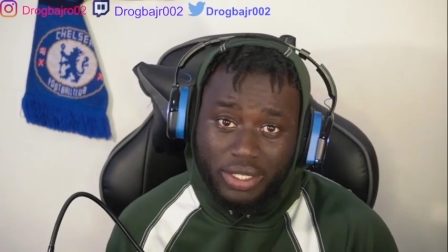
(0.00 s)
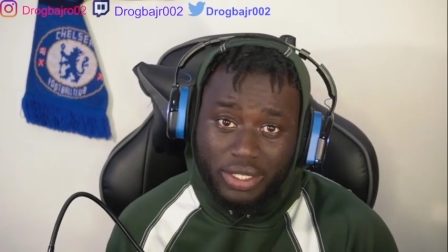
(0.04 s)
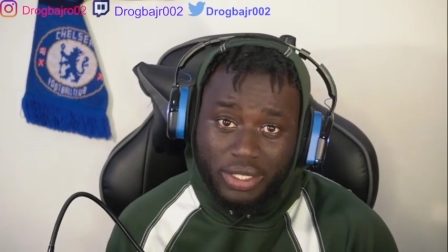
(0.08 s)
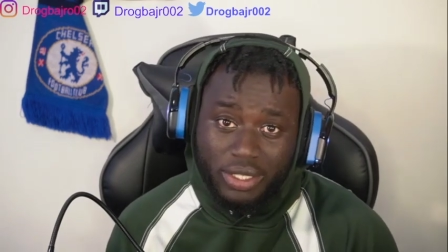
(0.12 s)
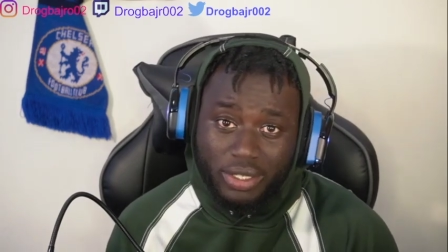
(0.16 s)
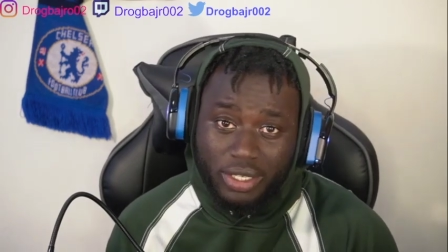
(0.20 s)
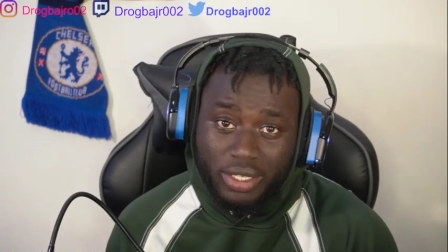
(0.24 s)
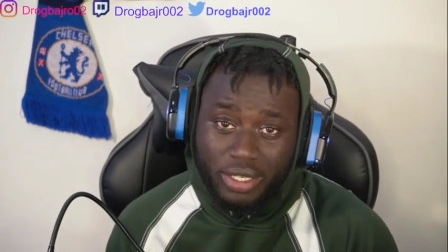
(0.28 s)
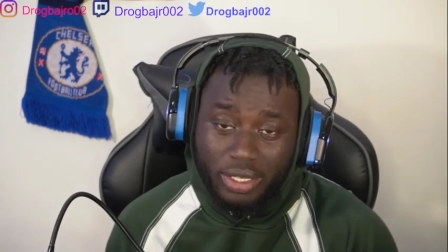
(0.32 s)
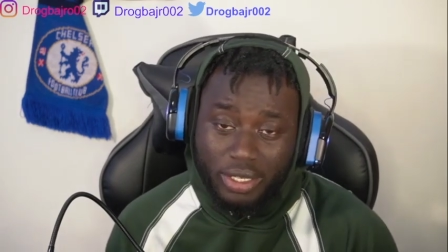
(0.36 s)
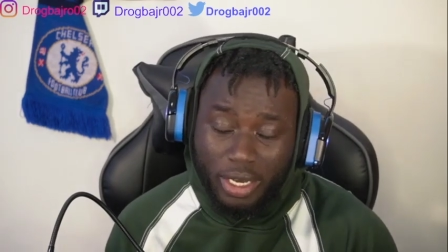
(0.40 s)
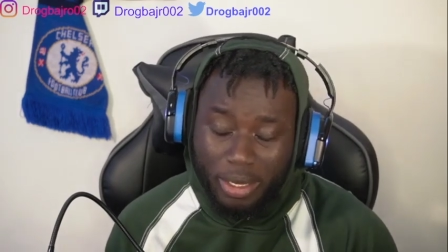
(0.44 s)
It
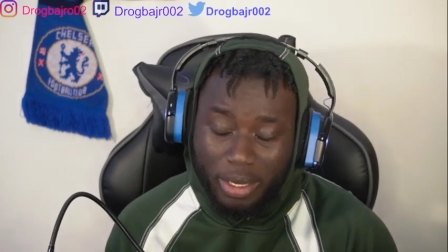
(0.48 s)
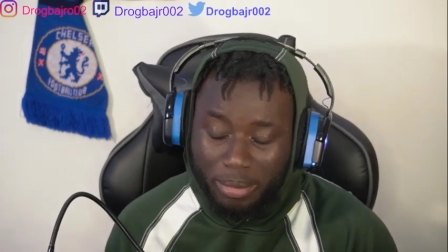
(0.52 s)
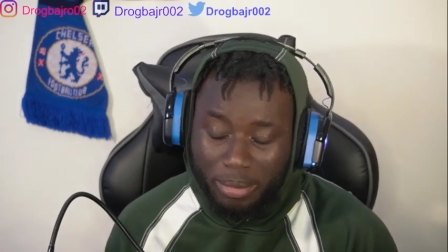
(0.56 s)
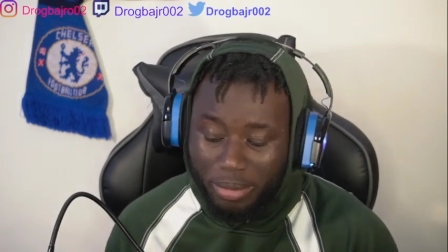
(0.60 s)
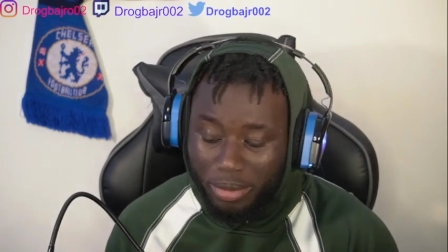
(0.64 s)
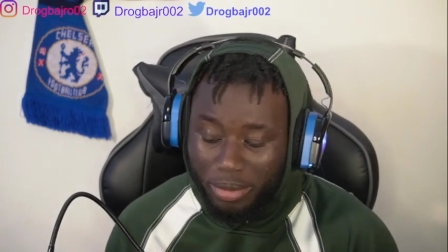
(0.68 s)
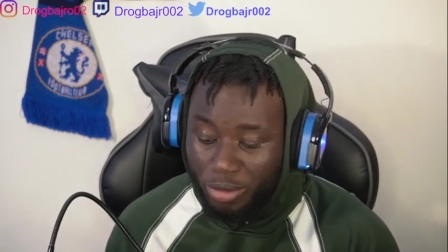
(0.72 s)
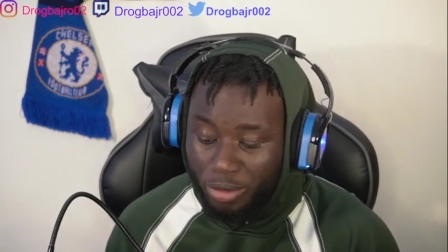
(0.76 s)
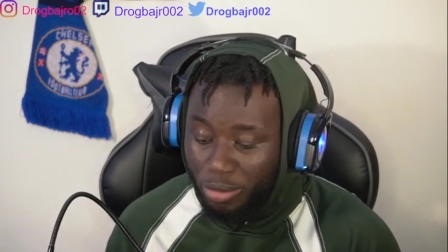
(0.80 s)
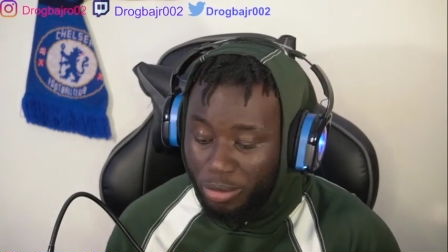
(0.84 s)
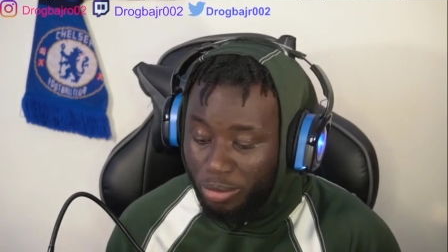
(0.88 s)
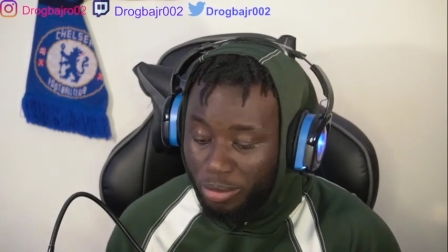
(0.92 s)
seems like
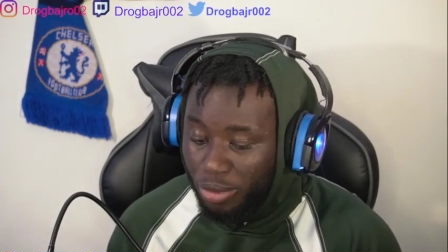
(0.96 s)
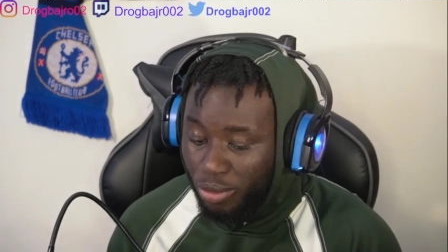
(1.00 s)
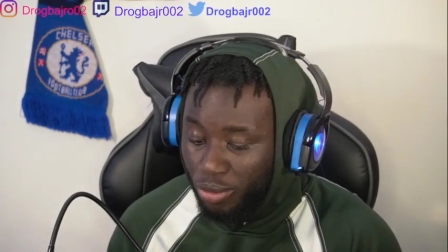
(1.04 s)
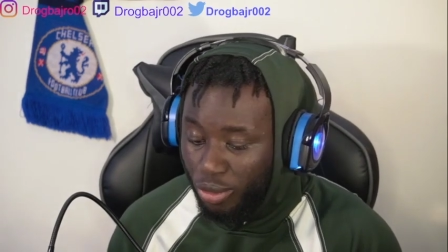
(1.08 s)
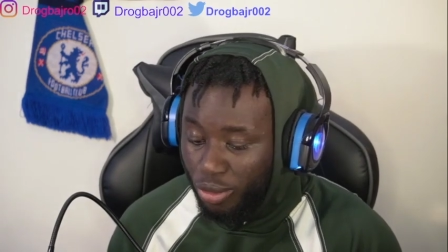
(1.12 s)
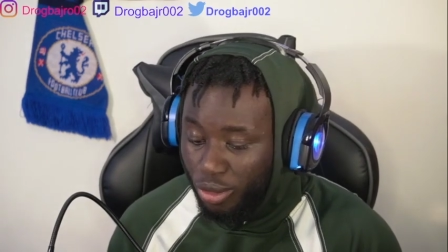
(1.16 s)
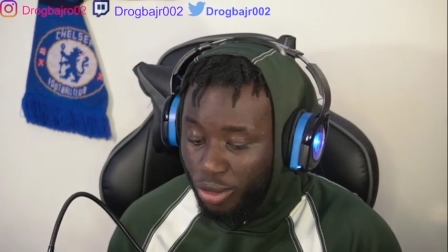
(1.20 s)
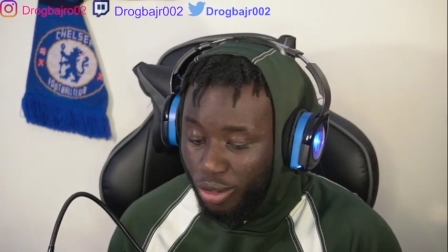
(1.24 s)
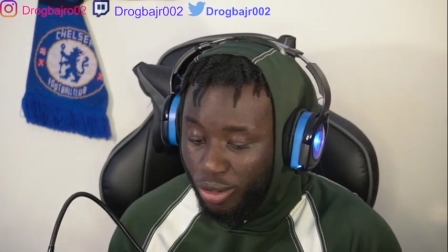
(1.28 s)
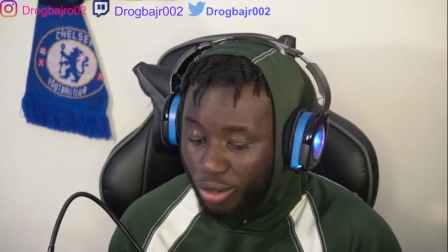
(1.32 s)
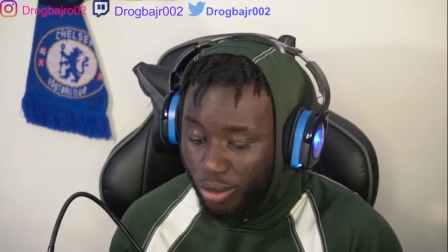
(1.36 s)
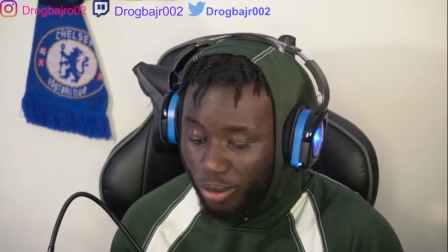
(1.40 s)
it would be
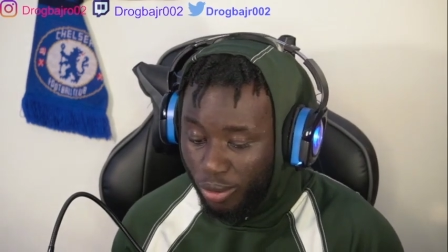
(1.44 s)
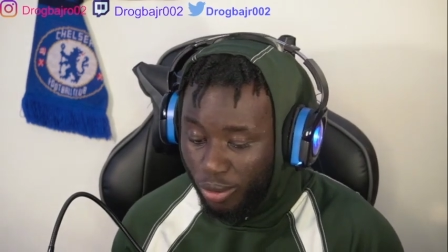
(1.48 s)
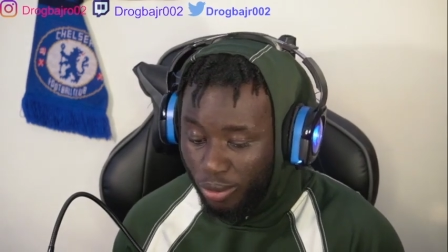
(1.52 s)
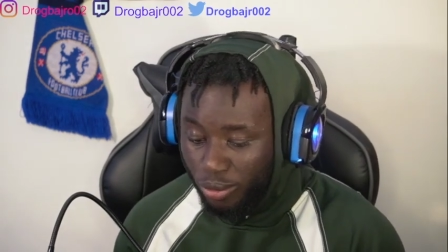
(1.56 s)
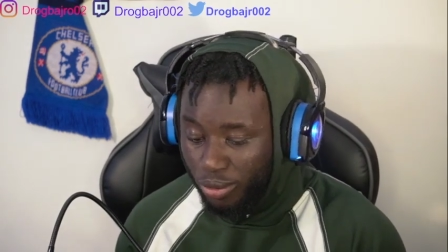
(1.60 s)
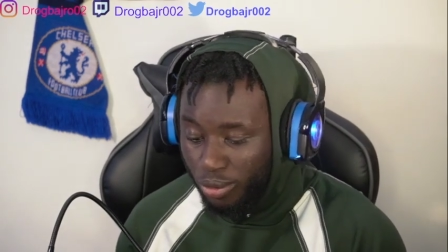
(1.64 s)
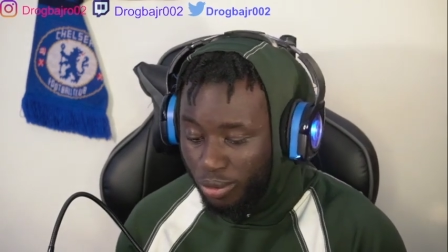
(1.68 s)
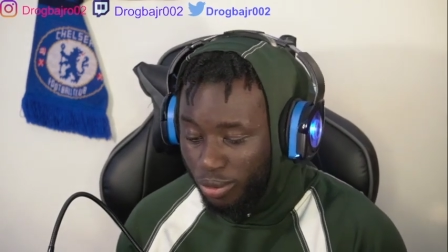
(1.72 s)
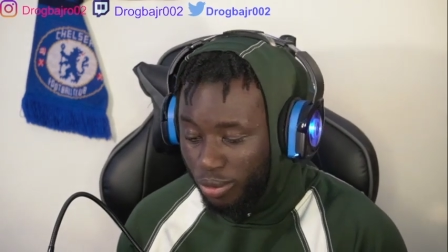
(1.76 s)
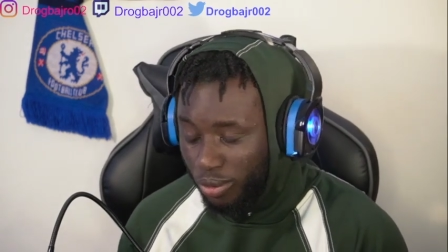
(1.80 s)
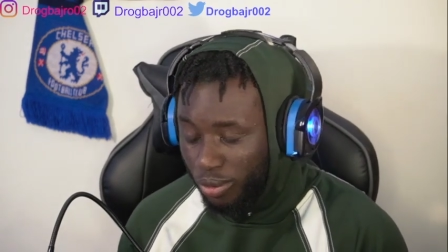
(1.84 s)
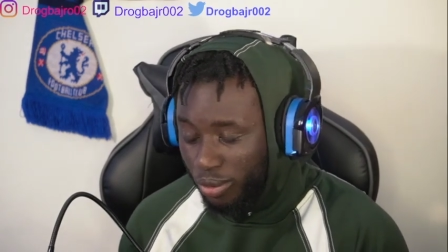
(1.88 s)
really cool
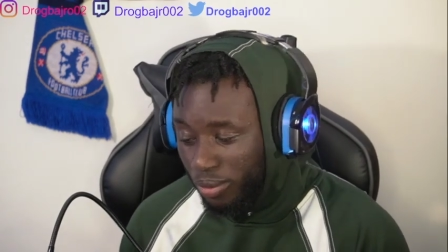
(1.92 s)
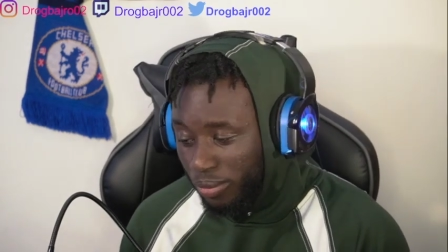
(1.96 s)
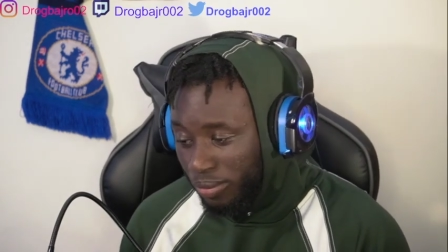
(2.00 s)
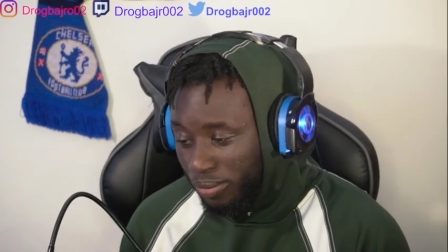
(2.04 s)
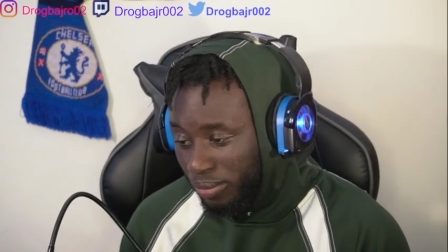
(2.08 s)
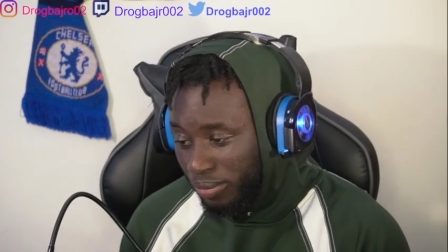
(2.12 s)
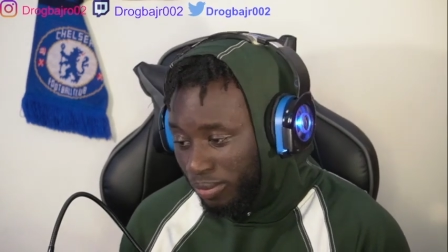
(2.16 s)
to